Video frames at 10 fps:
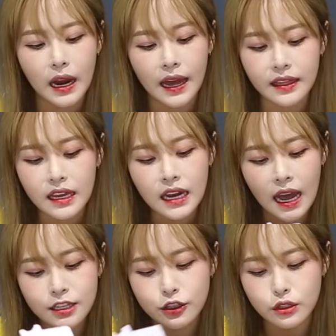but I think it
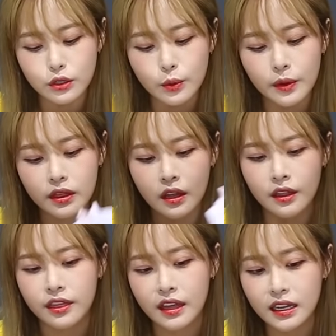has to do with
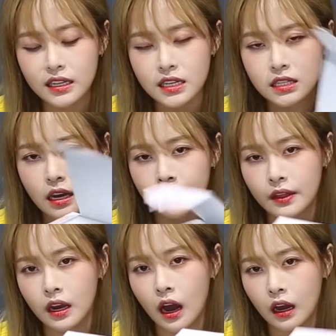the thickness of
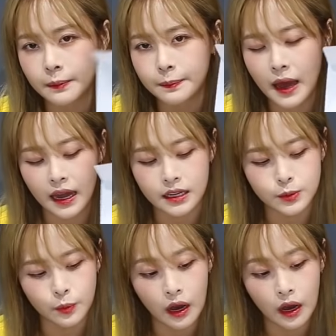the cotton pad as